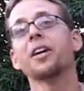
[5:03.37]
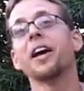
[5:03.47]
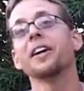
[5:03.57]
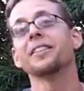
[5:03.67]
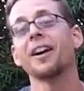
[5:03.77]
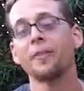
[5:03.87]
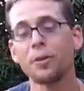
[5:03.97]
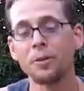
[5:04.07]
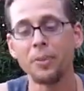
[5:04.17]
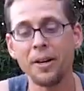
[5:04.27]
Okay, now
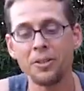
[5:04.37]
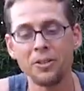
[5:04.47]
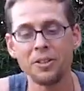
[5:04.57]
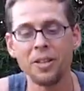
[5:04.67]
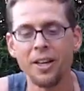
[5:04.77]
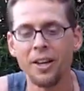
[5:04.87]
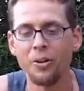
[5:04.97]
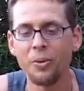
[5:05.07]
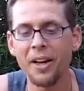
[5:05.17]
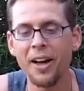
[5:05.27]
for comparison,
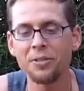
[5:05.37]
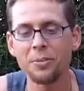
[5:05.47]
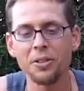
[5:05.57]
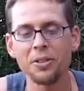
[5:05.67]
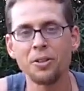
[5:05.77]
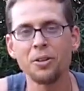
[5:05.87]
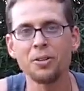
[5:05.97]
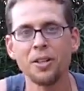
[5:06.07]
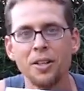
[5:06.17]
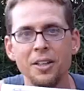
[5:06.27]
we have something here
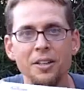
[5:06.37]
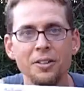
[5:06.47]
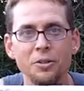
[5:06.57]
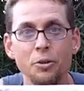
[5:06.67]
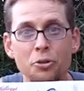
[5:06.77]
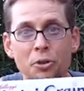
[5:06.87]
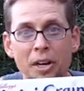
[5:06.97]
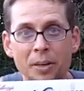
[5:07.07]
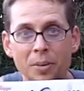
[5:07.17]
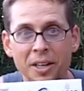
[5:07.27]
called
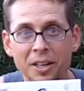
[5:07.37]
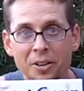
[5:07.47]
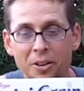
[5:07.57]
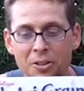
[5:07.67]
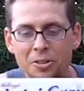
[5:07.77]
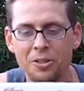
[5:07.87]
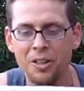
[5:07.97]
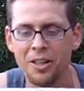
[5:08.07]
Nutri-Grain by Kellogg's.